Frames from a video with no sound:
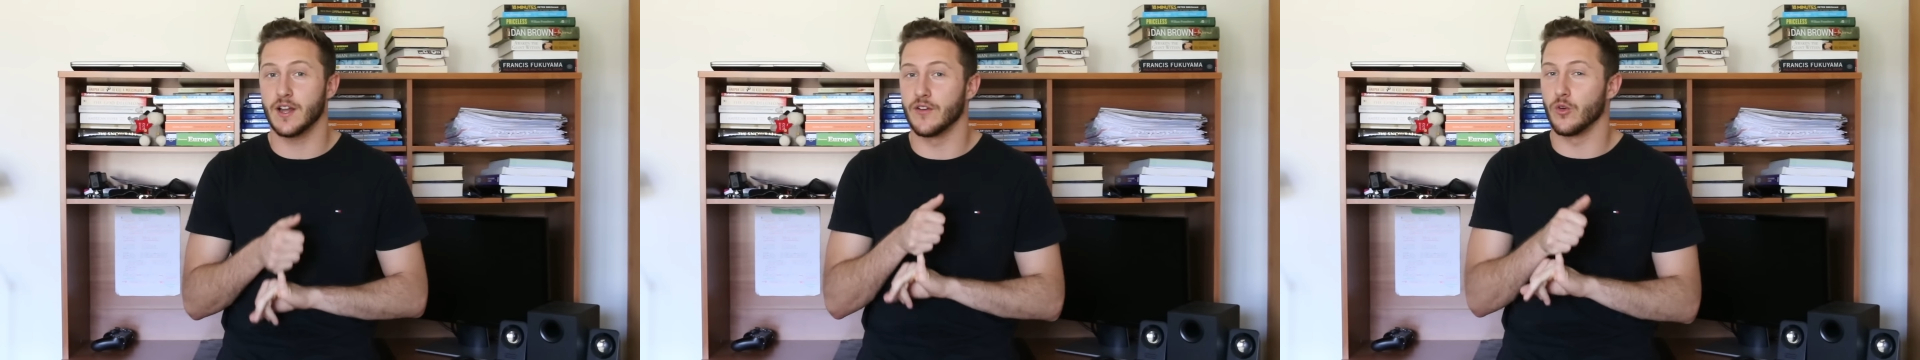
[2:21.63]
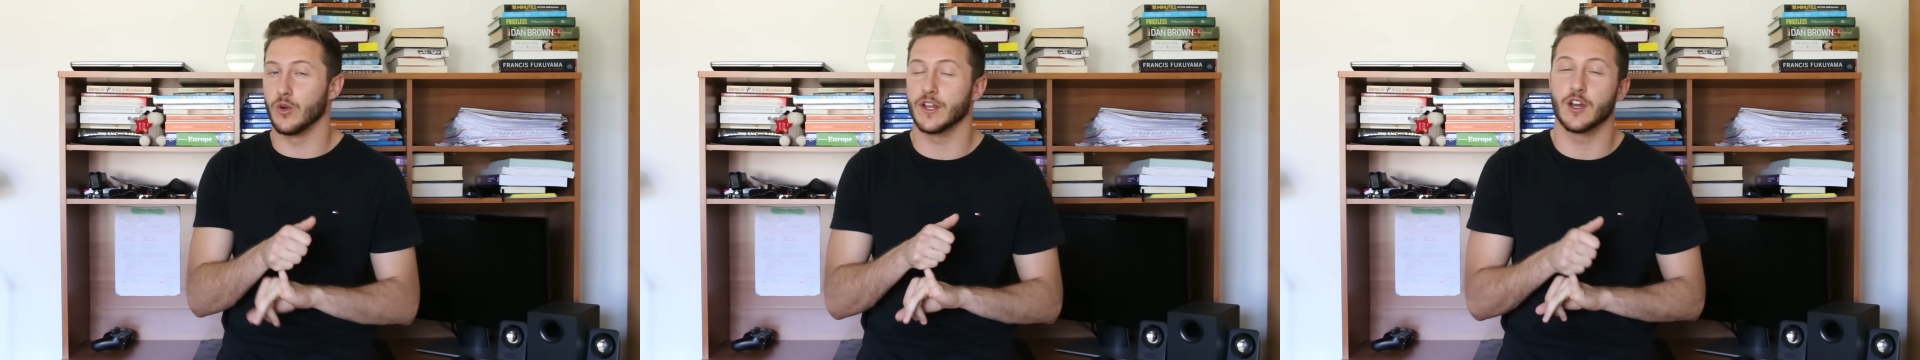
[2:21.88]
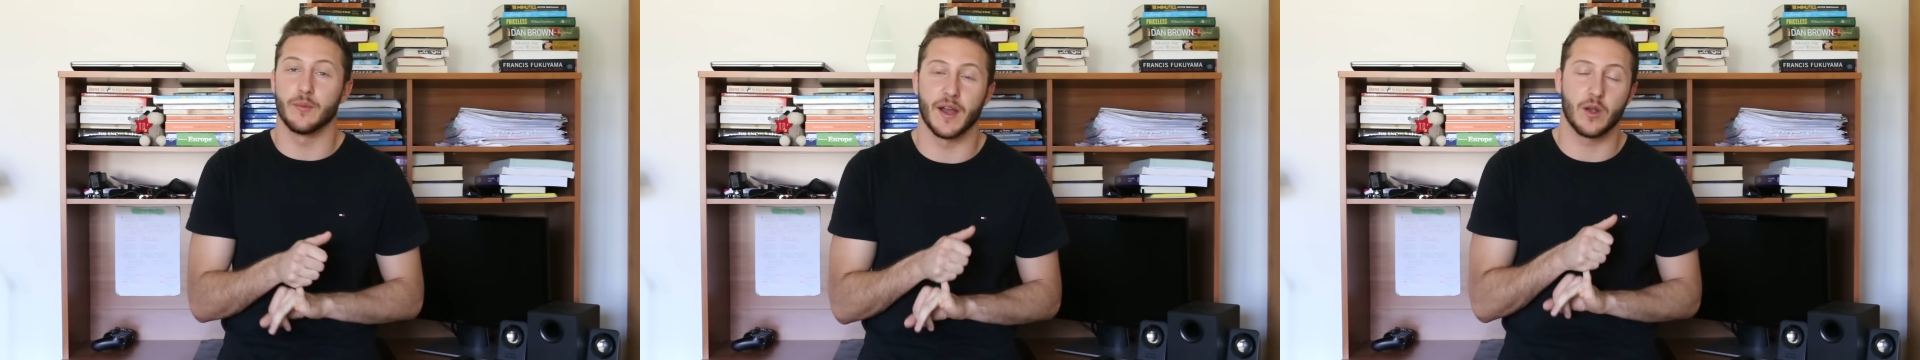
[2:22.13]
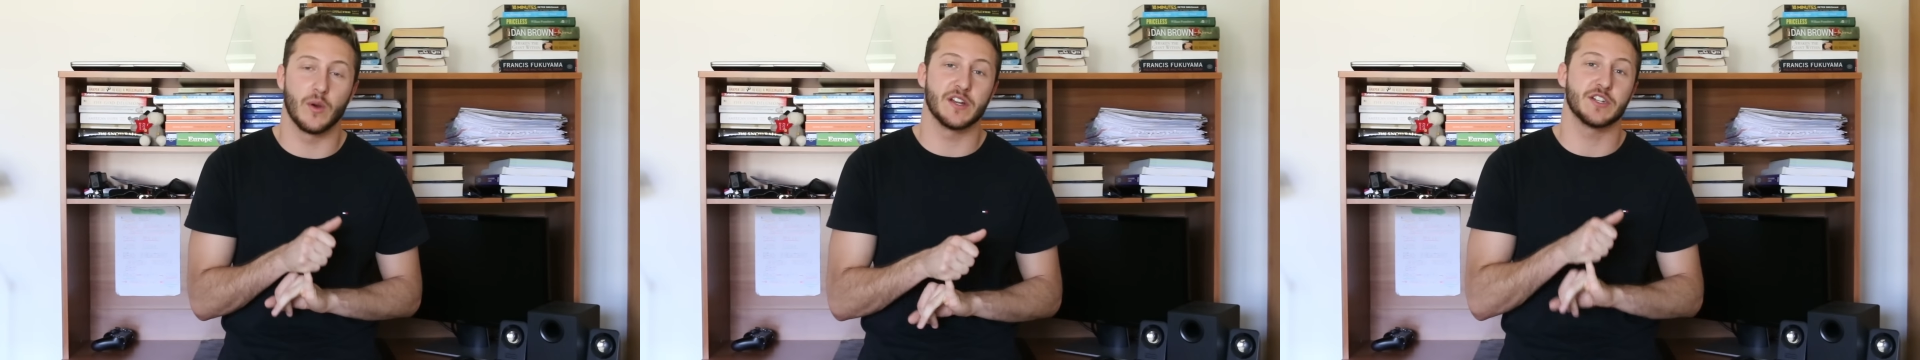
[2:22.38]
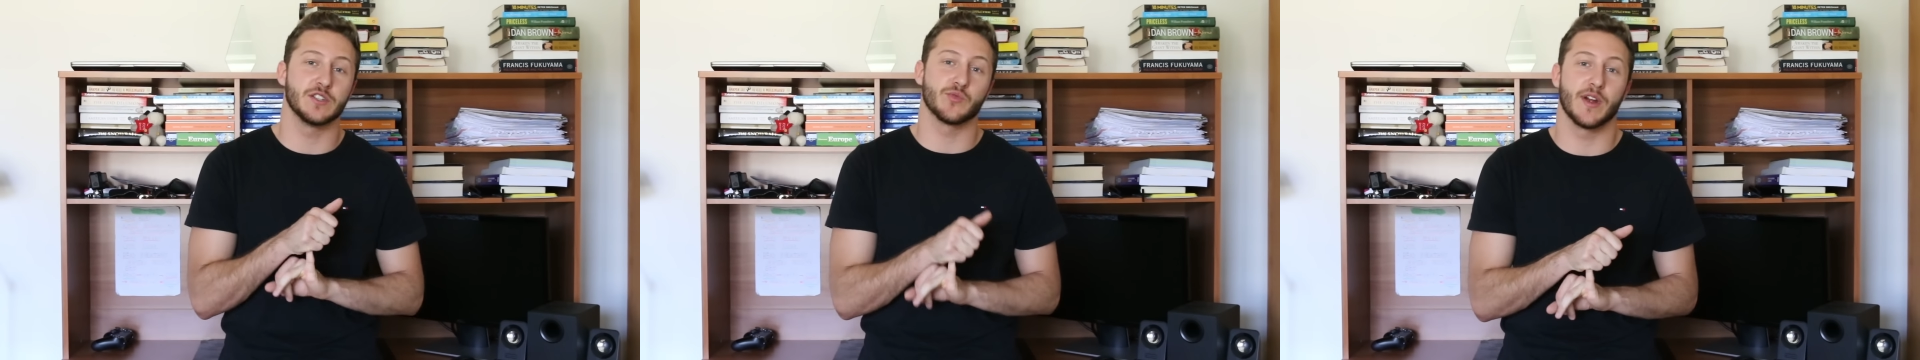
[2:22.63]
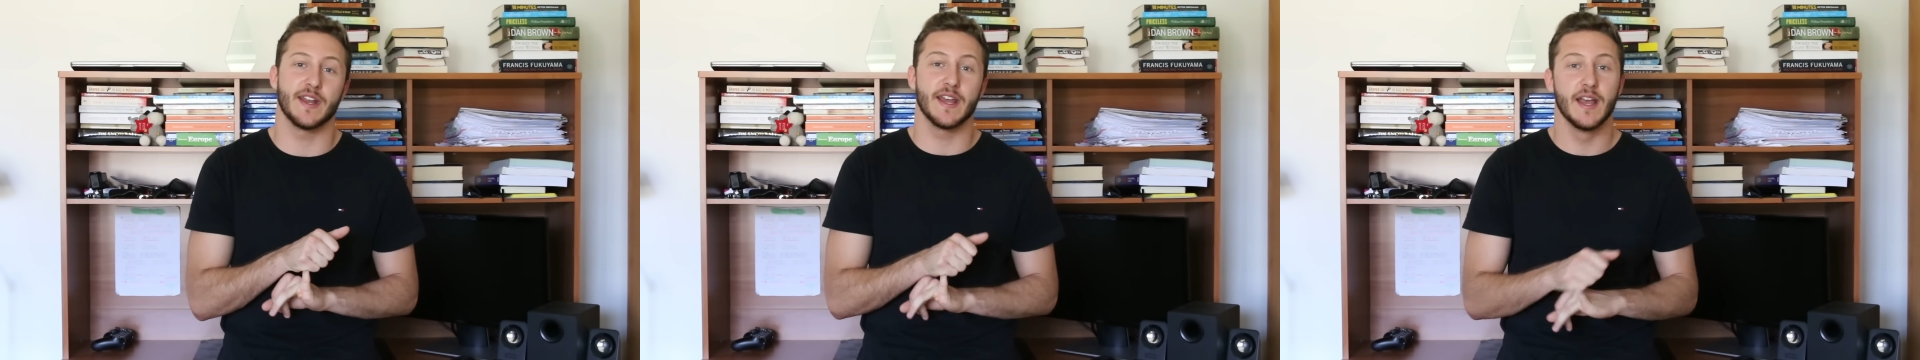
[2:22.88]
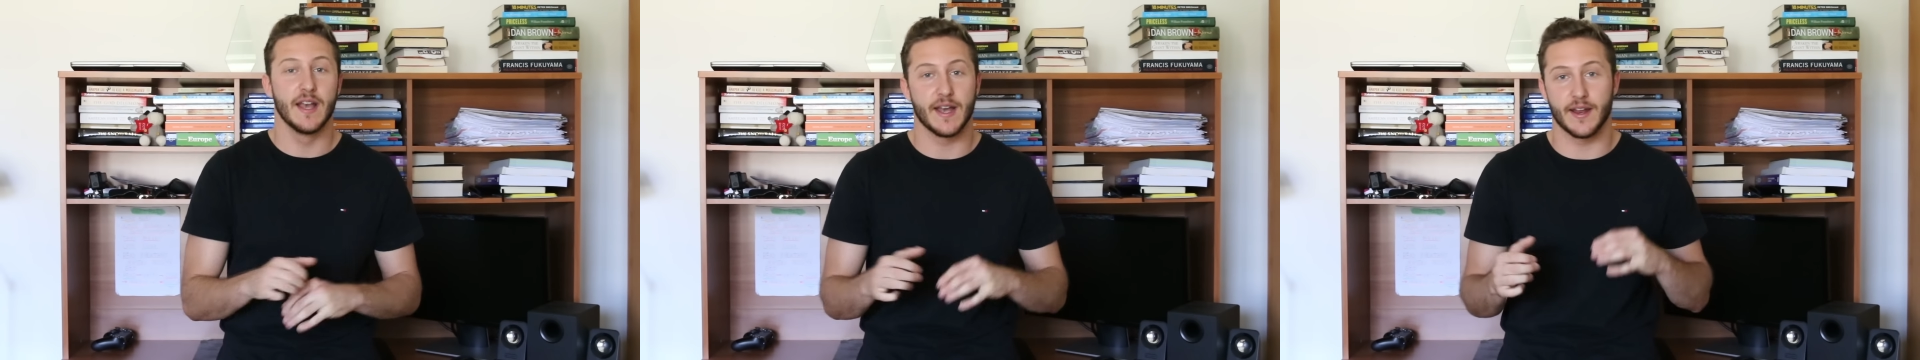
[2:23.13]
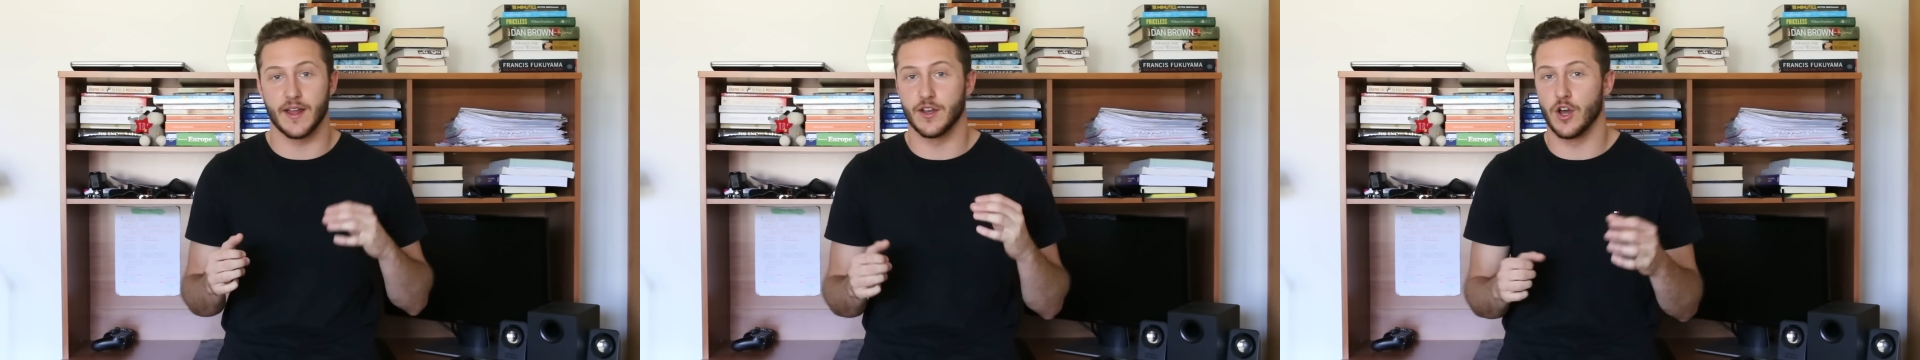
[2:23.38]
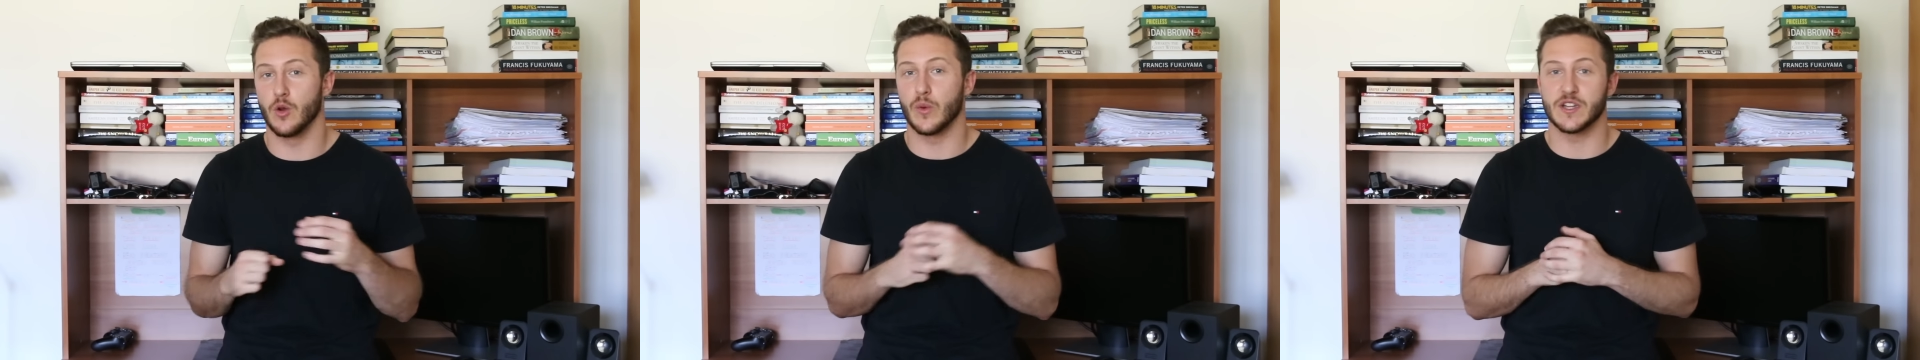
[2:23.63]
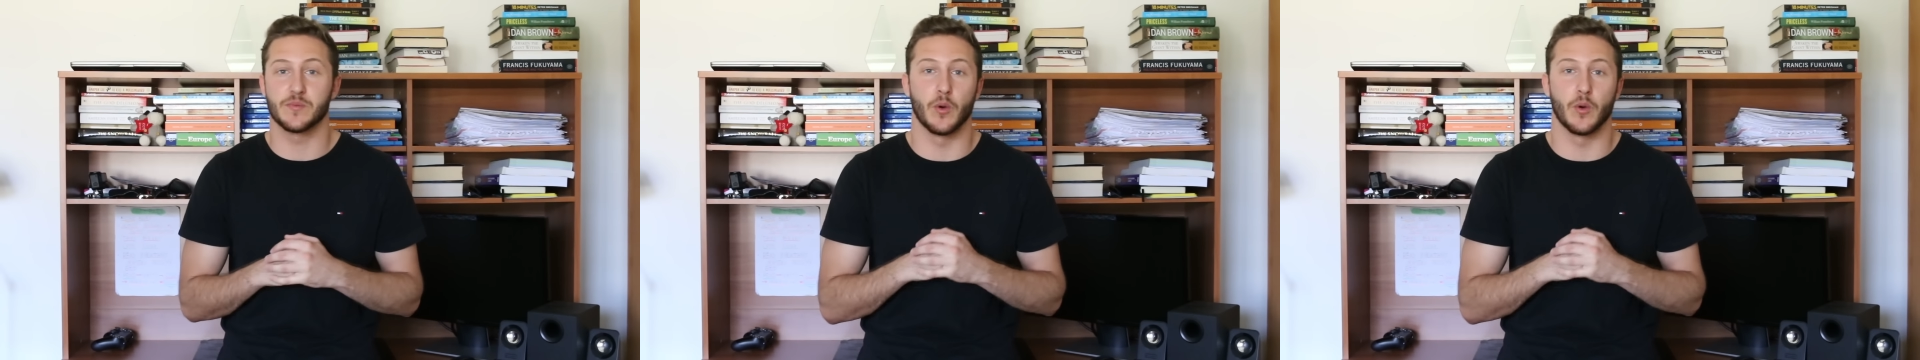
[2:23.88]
I've already got my questions ready and I know which